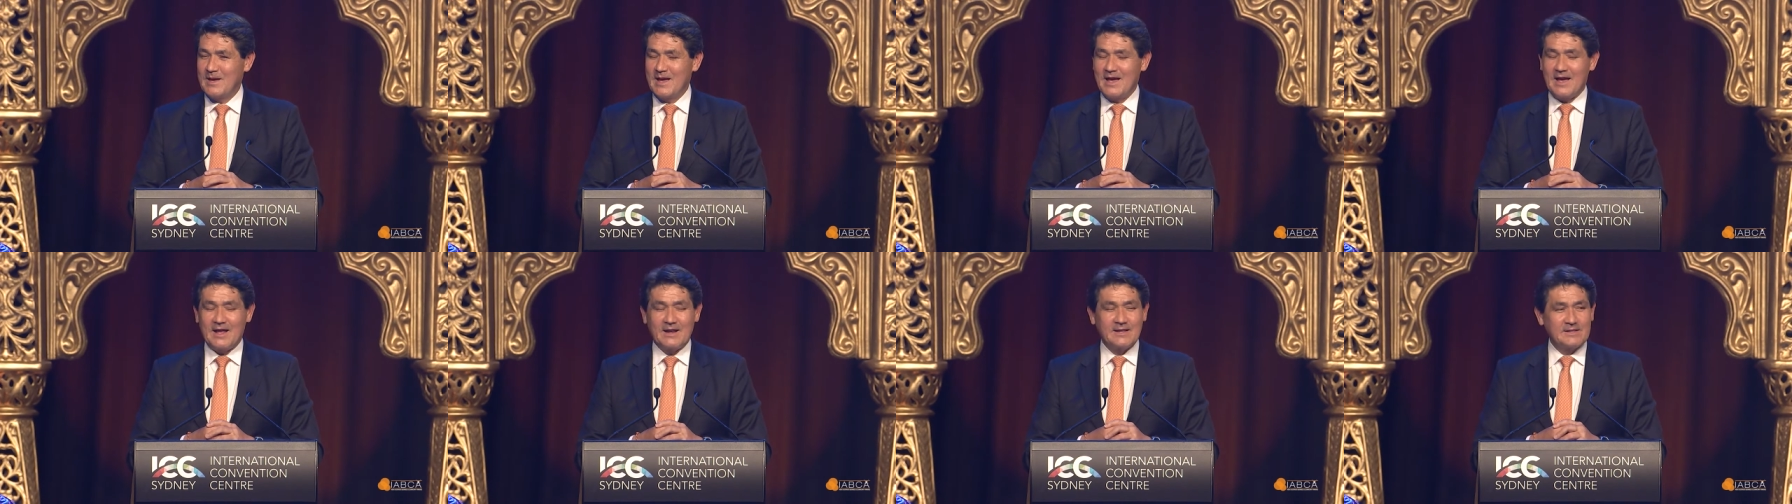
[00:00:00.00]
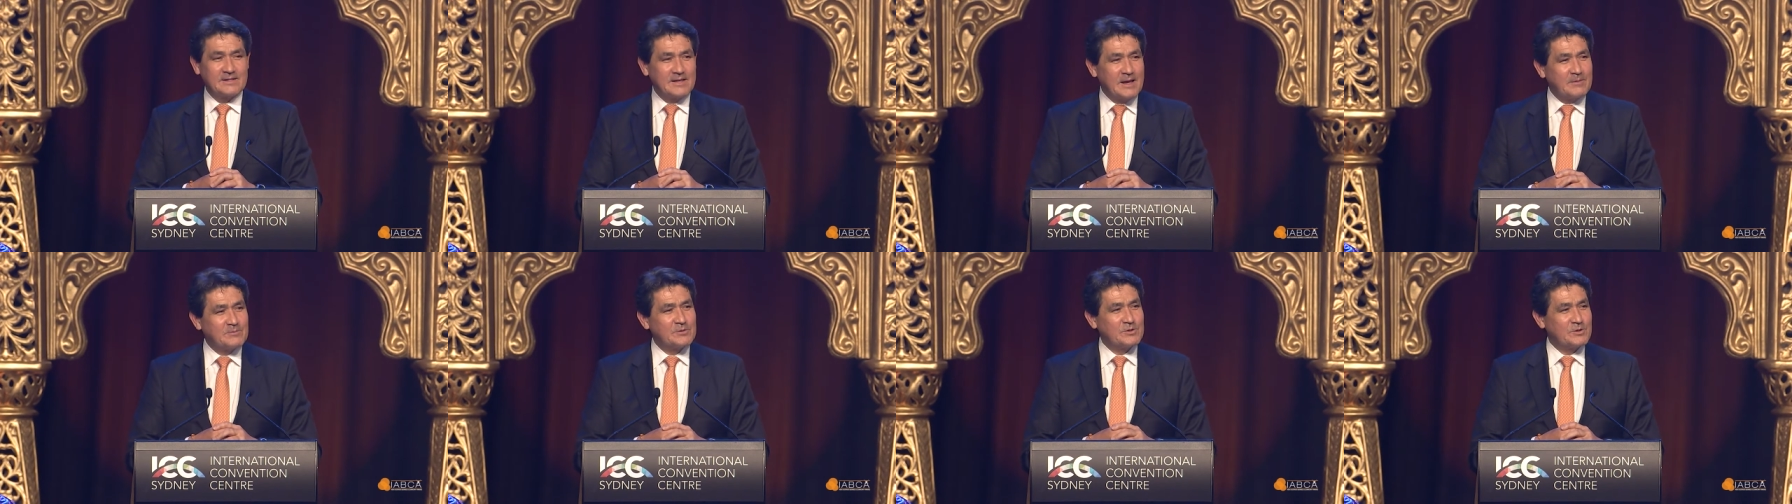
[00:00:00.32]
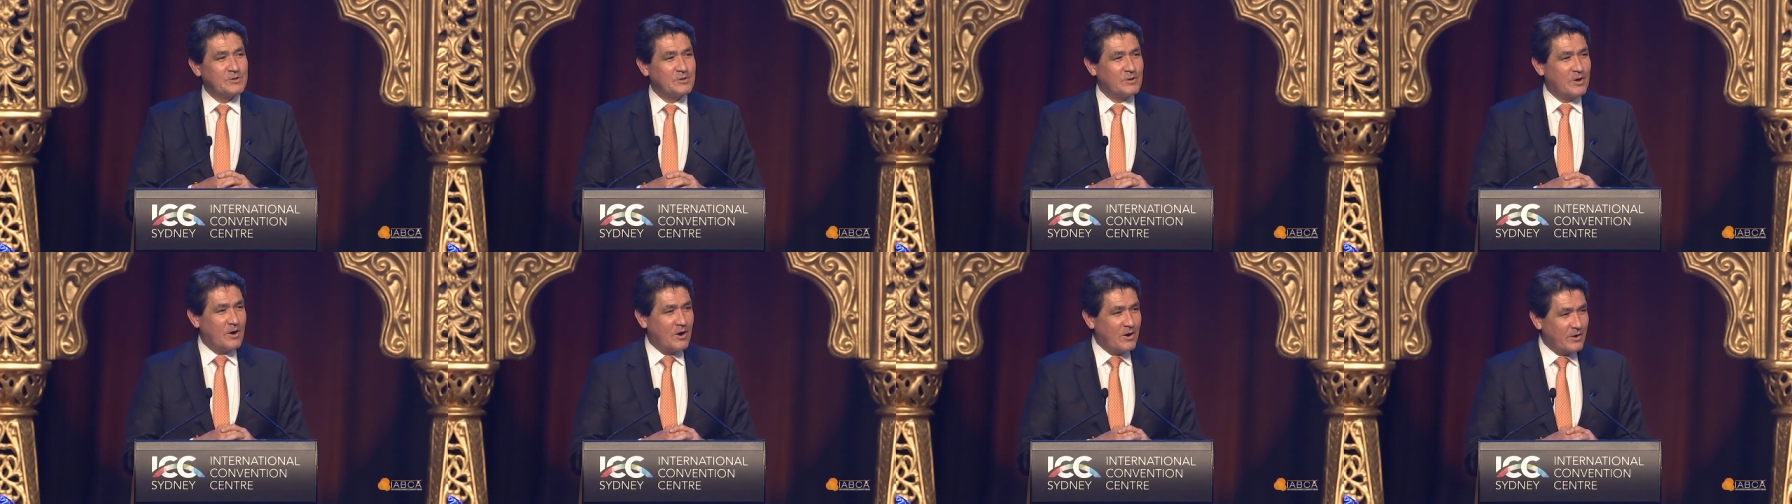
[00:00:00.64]
and it's an
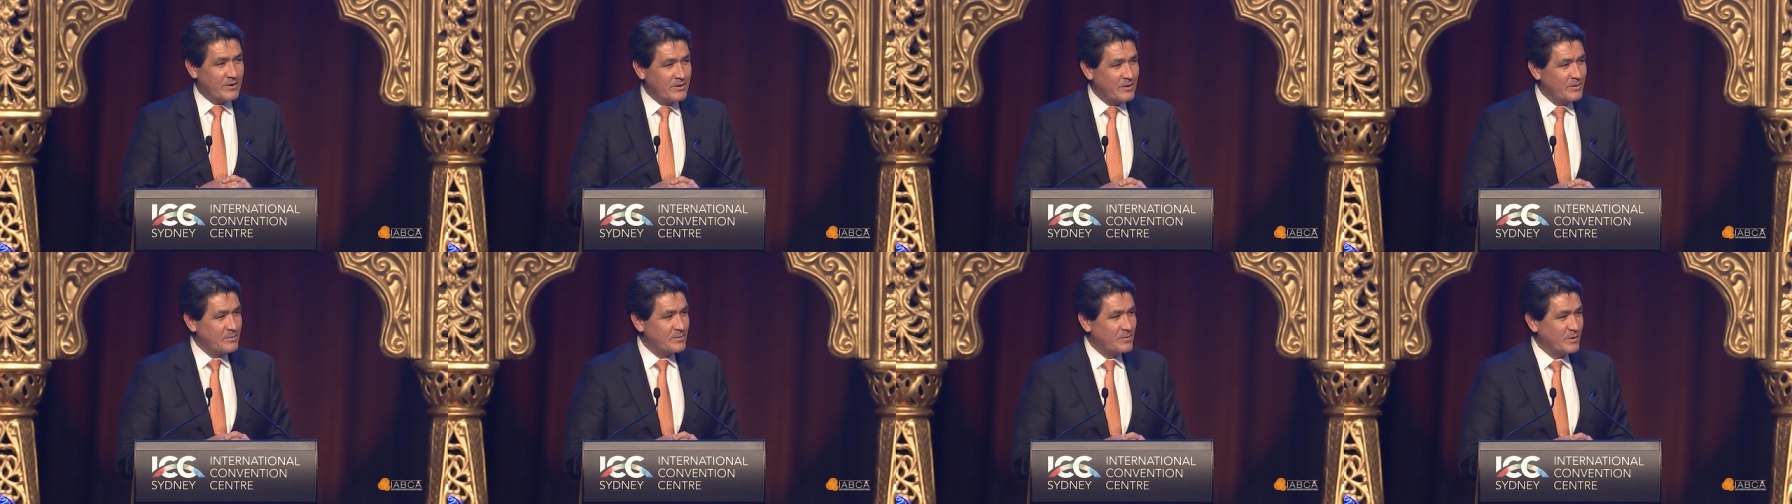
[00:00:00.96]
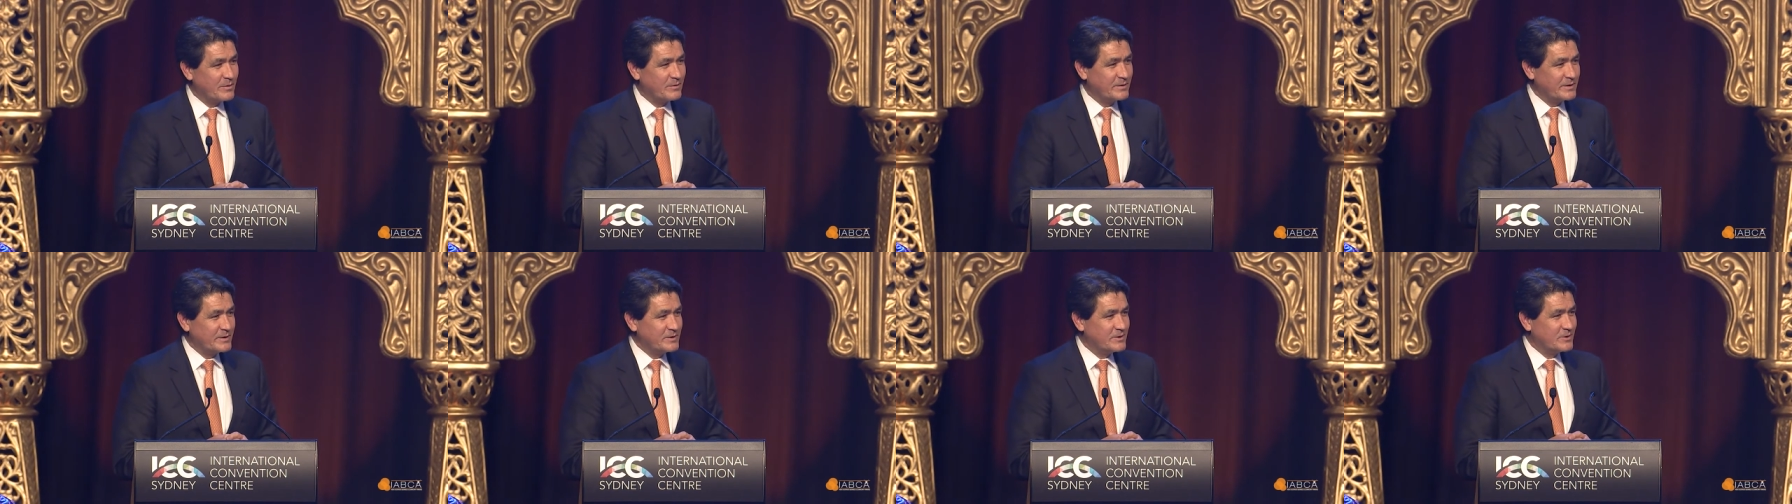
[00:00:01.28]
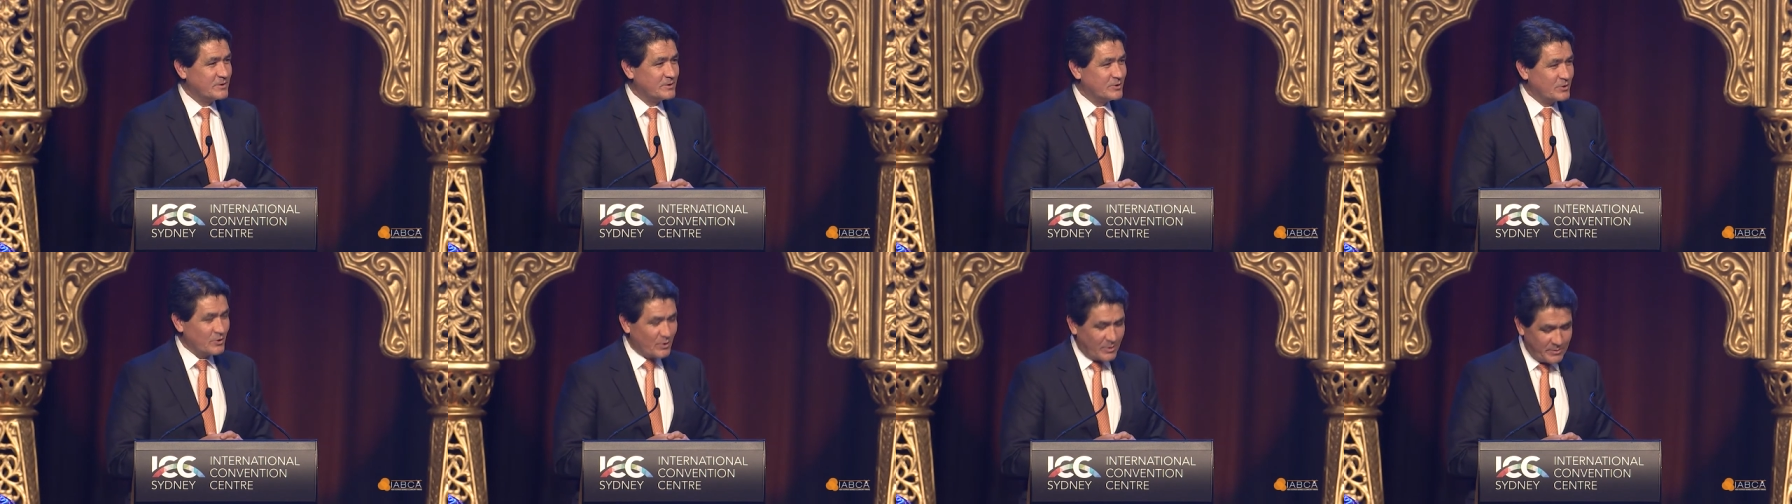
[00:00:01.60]
absolute honour and privilege
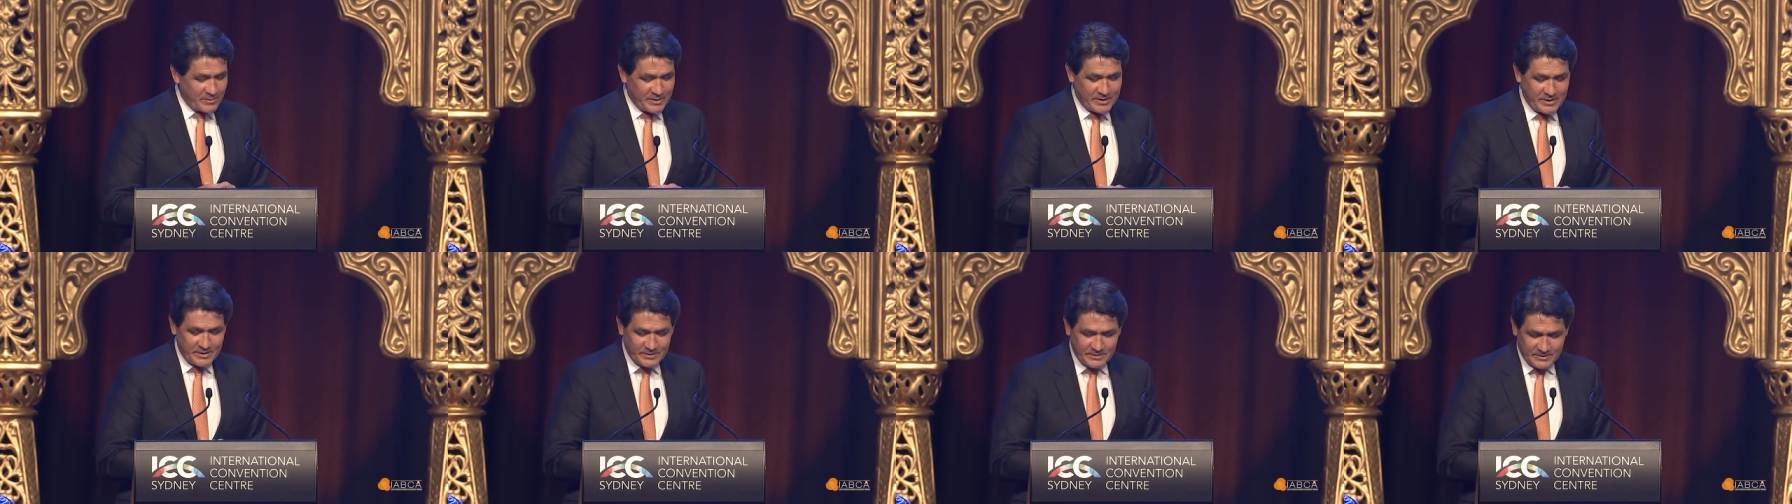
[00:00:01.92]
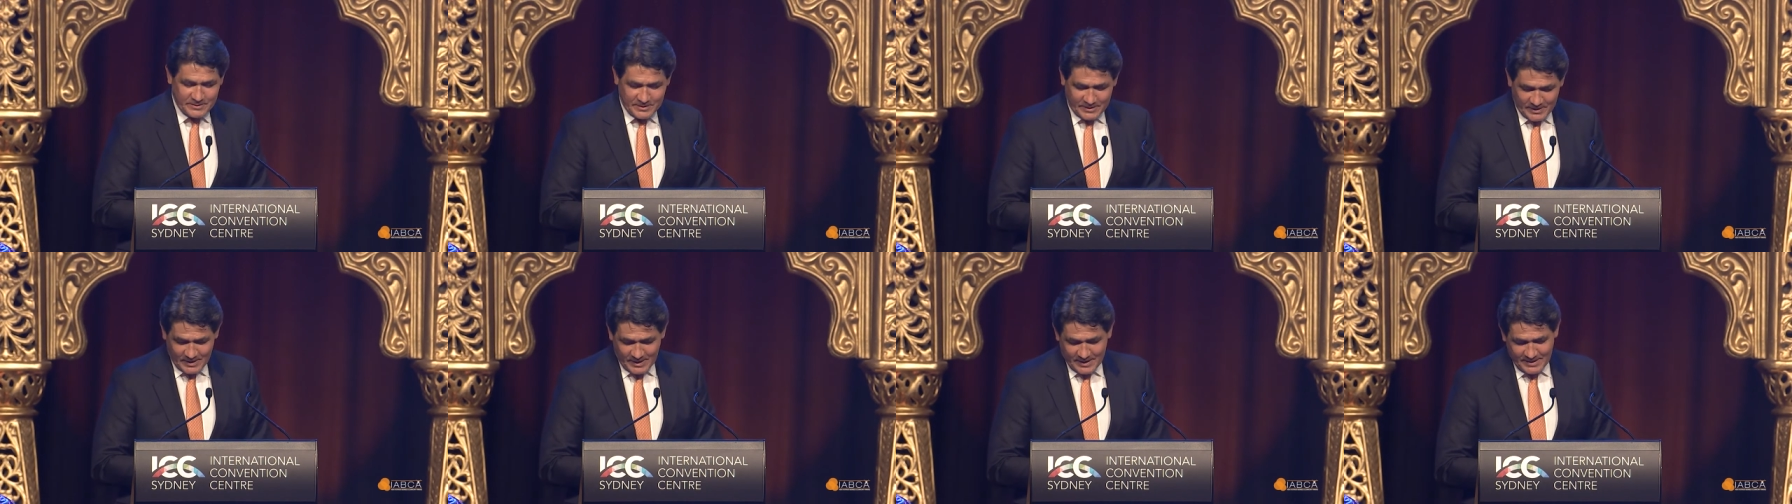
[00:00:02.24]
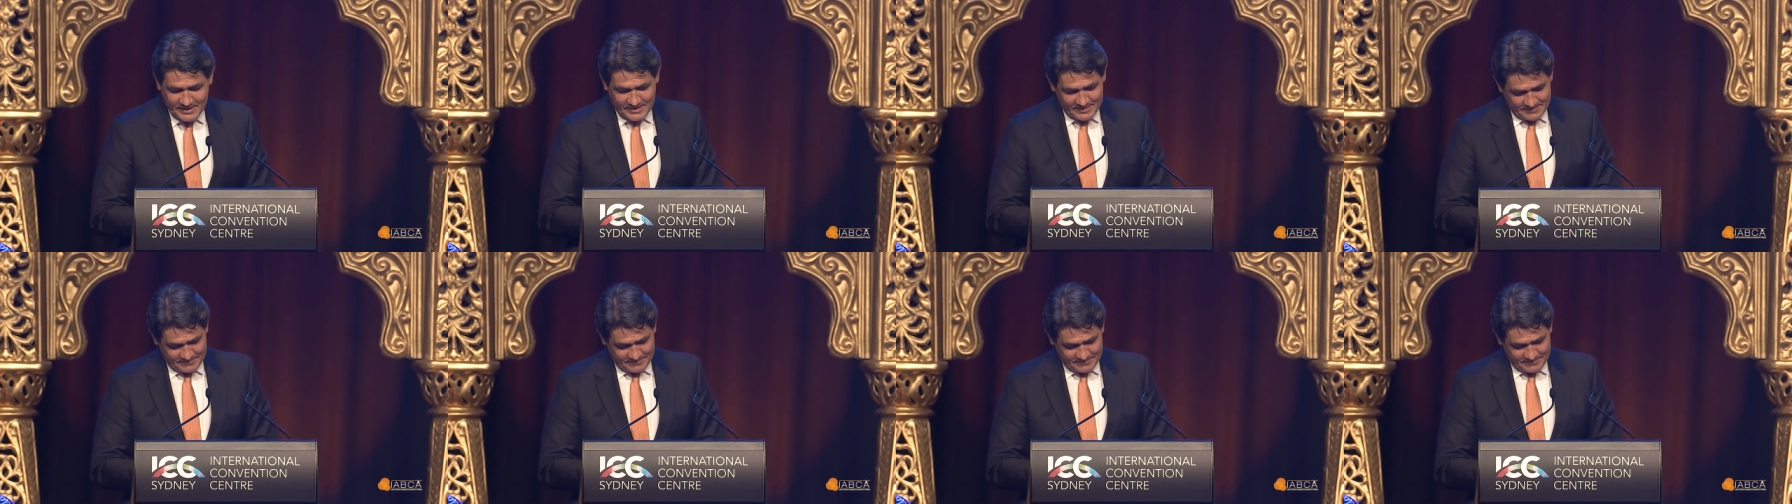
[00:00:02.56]
to join with you tonight.